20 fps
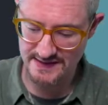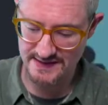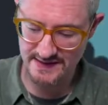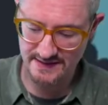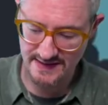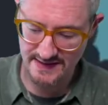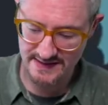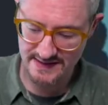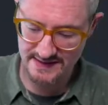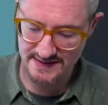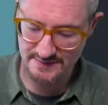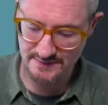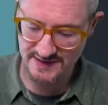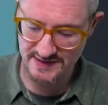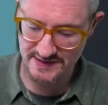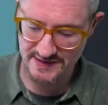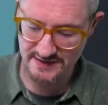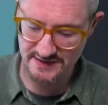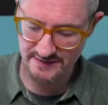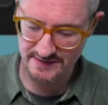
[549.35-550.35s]
So we're
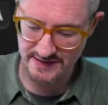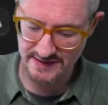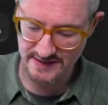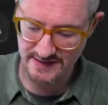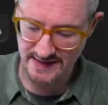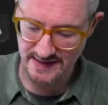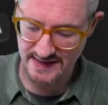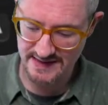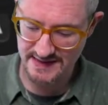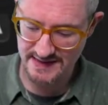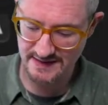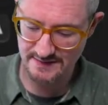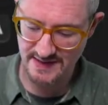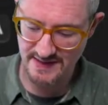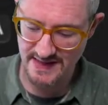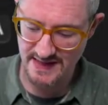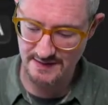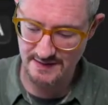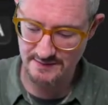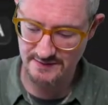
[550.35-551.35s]
showing that up
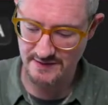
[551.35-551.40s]
there.